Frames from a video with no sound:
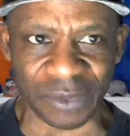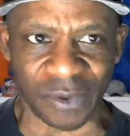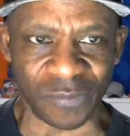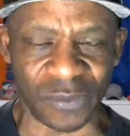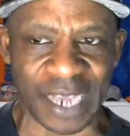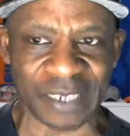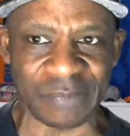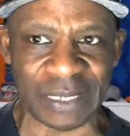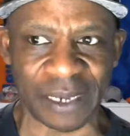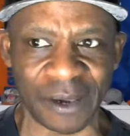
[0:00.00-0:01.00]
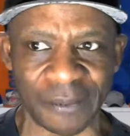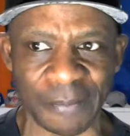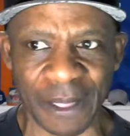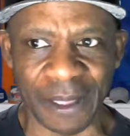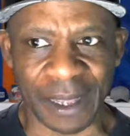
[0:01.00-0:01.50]
So if you ask me
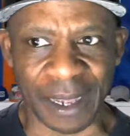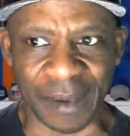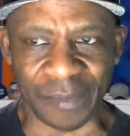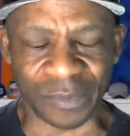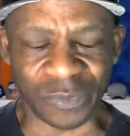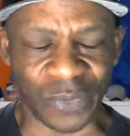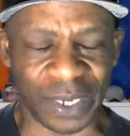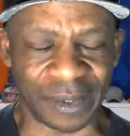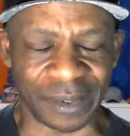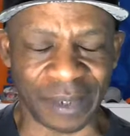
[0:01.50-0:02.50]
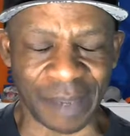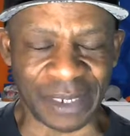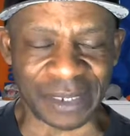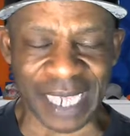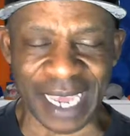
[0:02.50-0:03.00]
it's